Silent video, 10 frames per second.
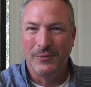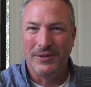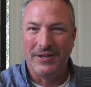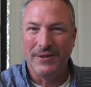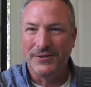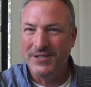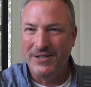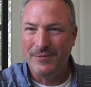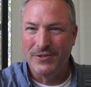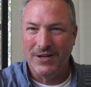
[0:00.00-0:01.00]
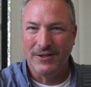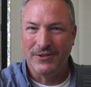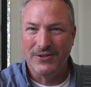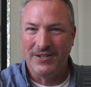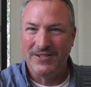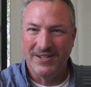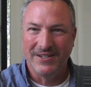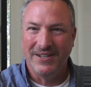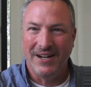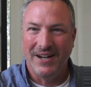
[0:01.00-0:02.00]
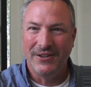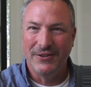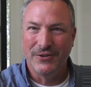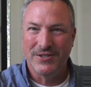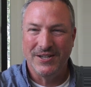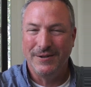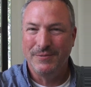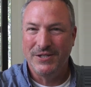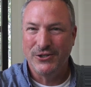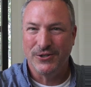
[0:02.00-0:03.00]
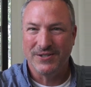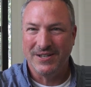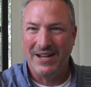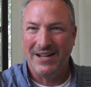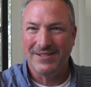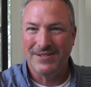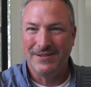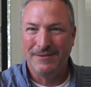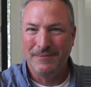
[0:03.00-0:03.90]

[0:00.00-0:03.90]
with the other team's colors and insignia on those same t-shirts and hats.